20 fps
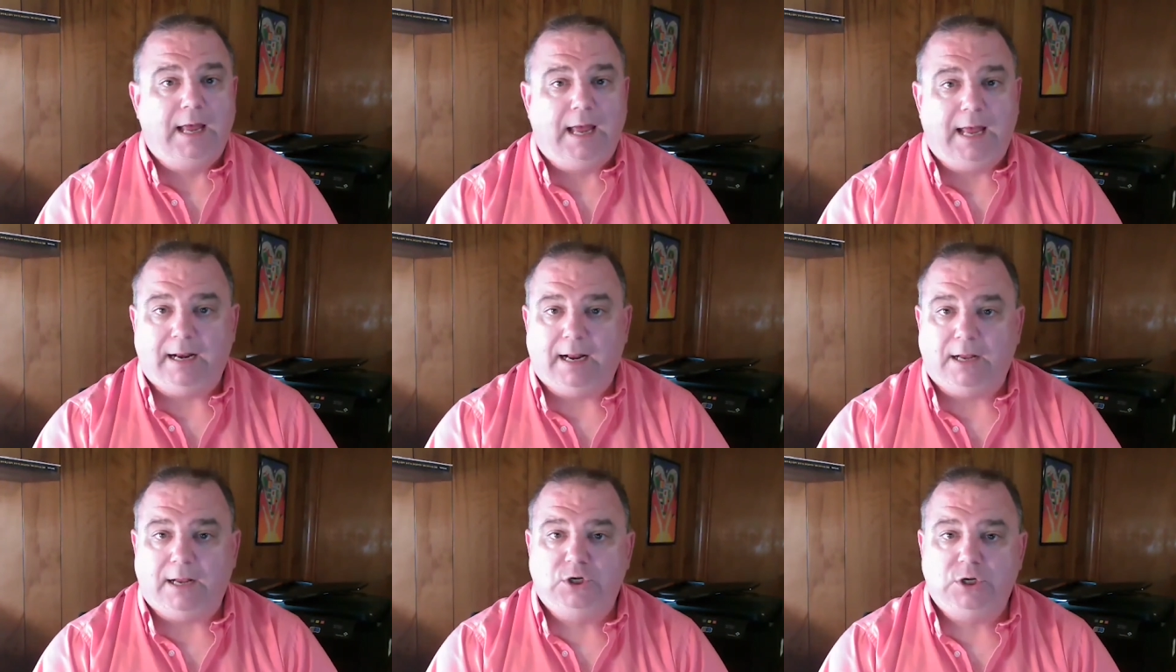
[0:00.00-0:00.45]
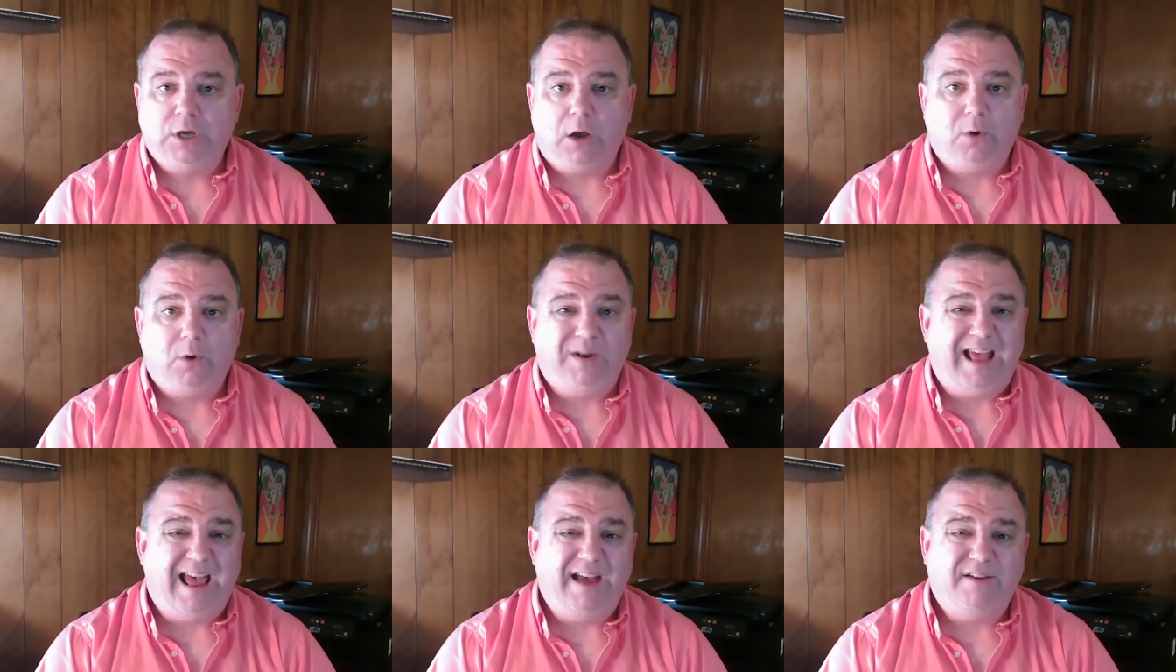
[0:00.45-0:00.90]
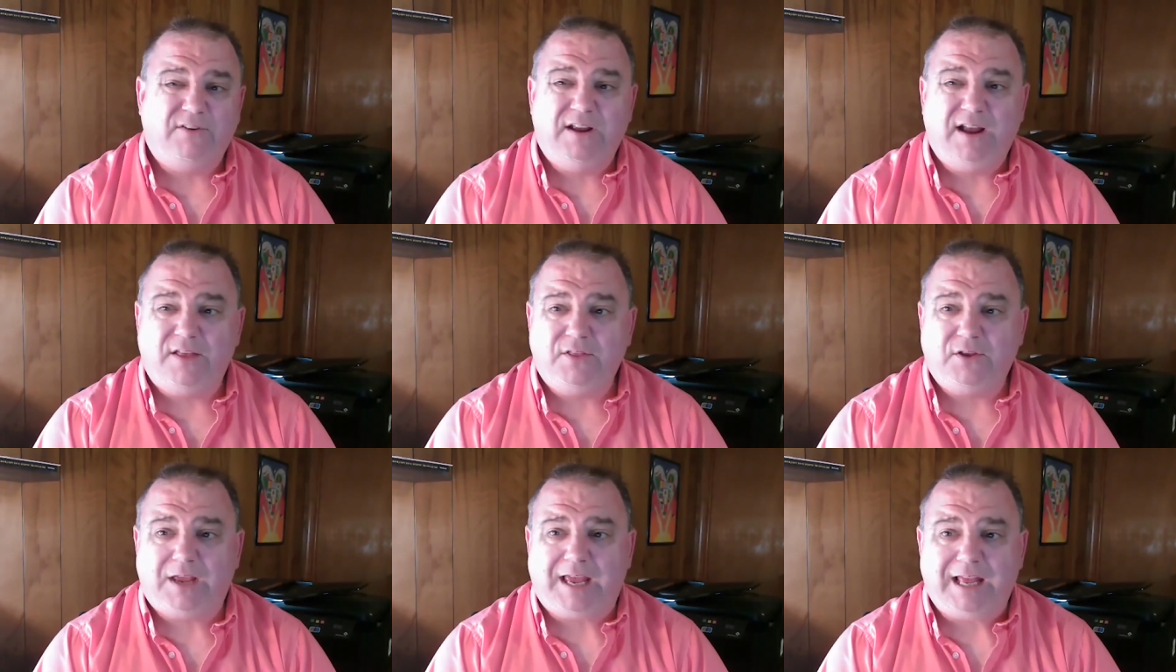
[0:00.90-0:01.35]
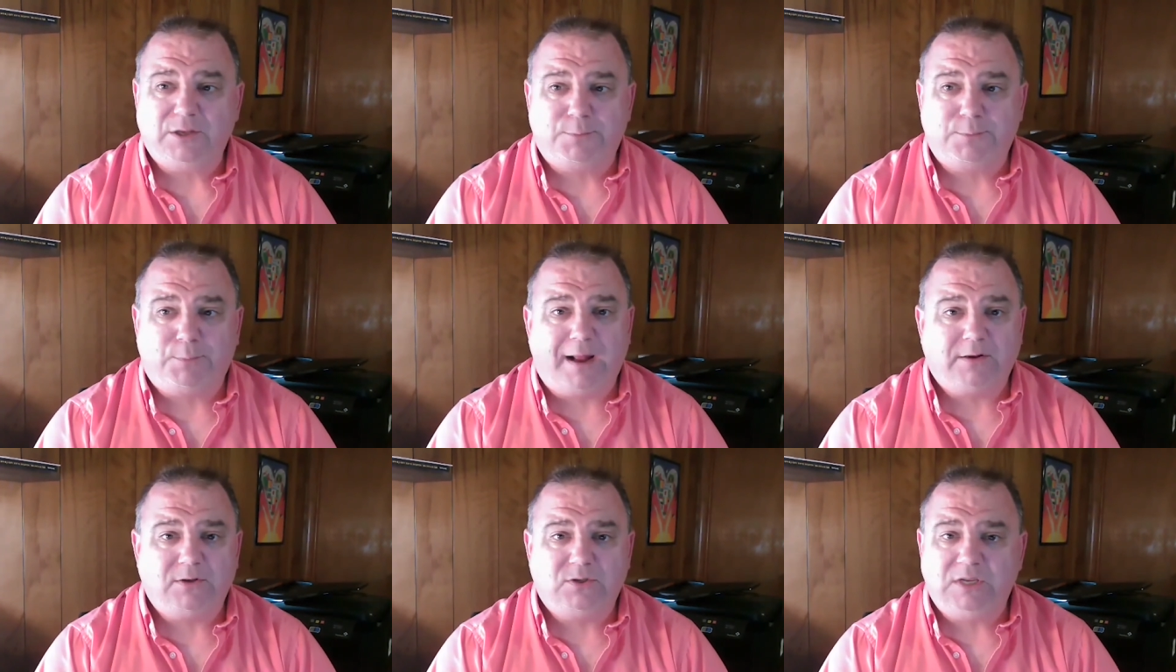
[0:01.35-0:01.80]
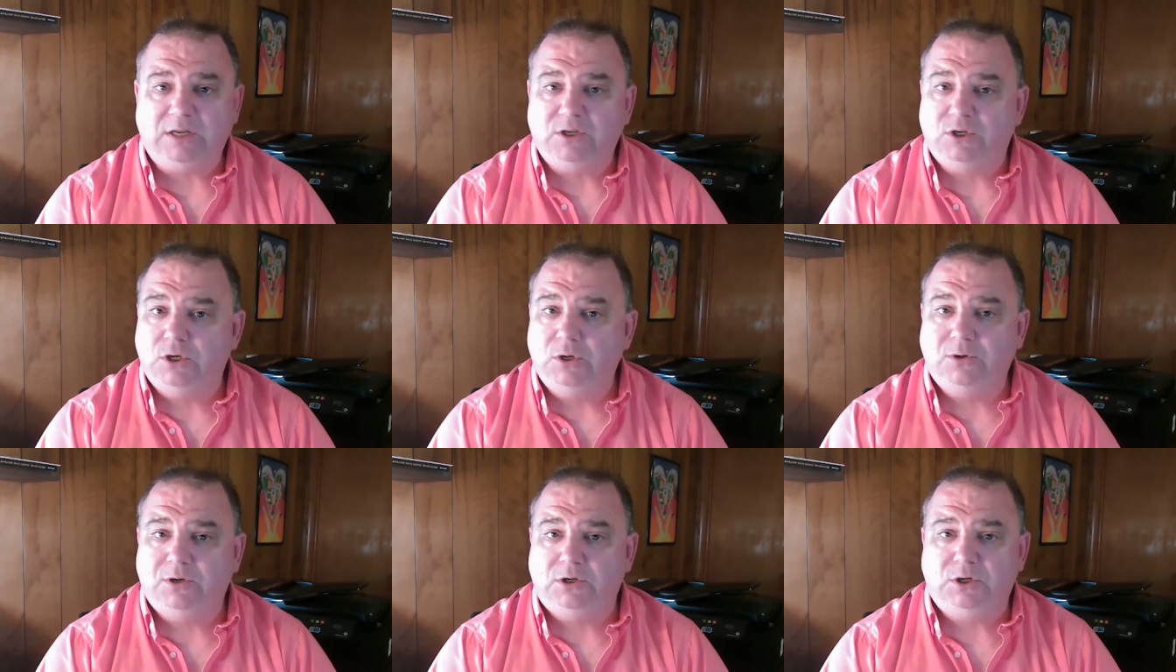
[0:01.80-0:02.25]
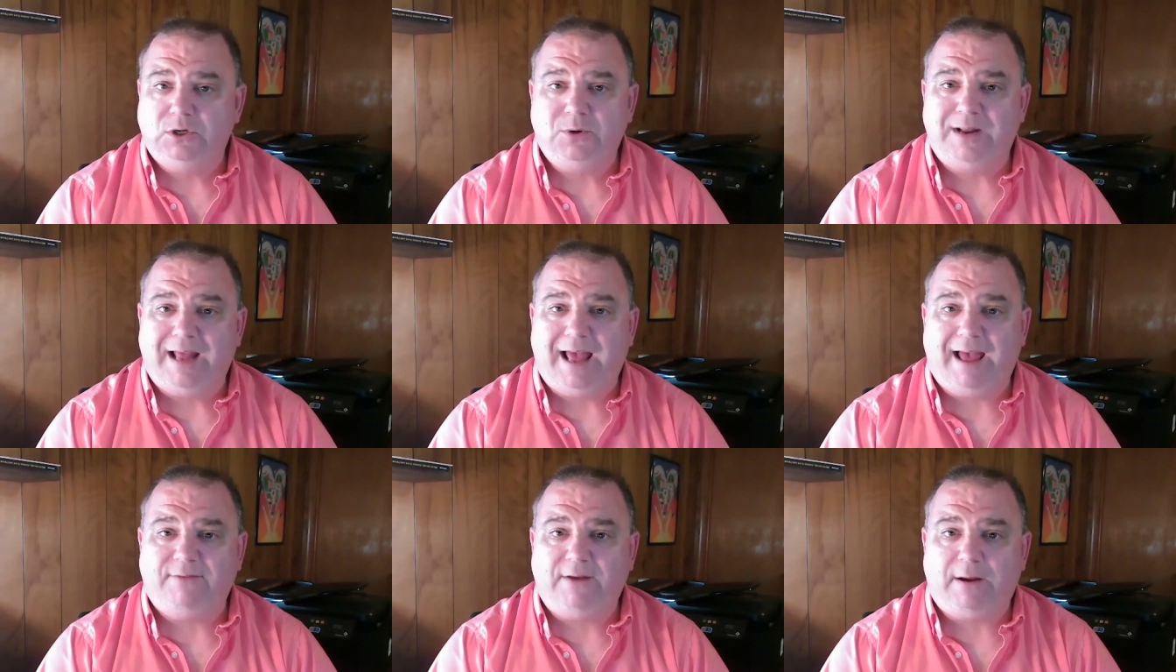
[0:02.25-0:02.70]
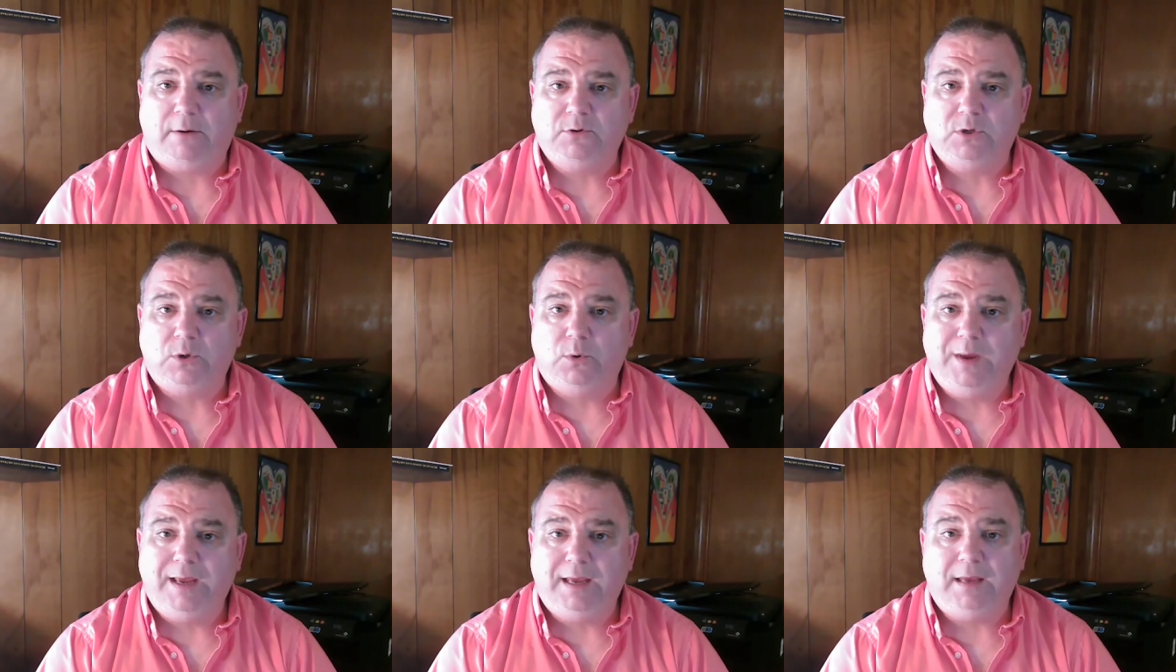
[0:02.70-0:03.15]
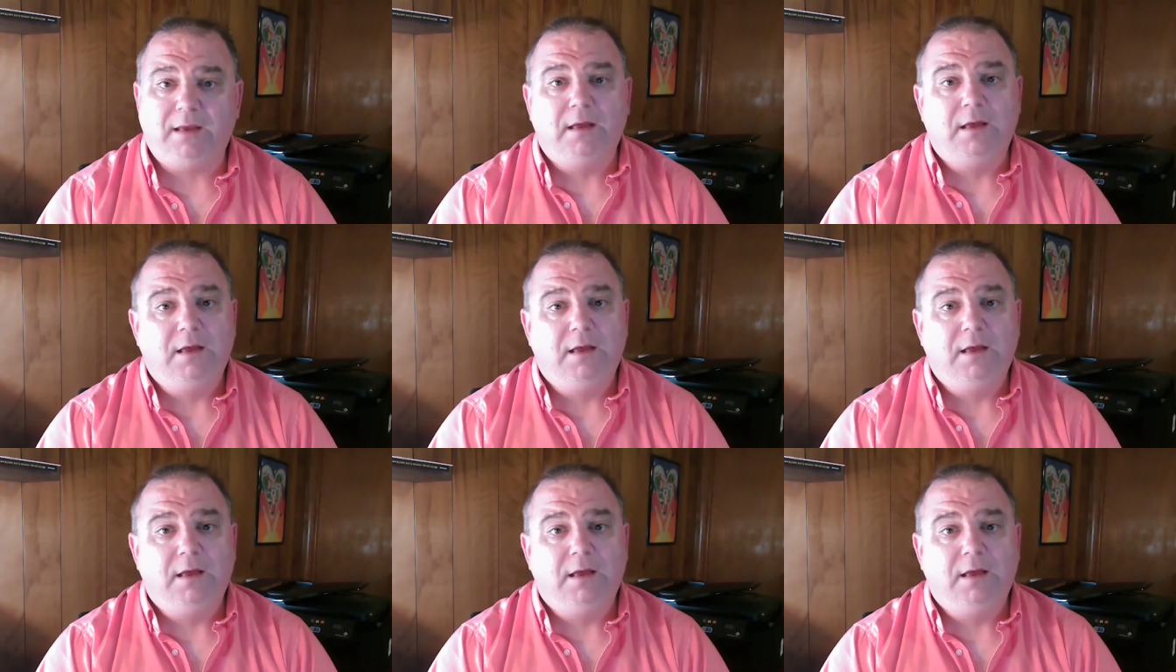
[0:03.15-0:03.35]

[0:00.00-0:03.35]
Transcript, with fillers: And I showed every other kid's practicing two to two and a half hours a week.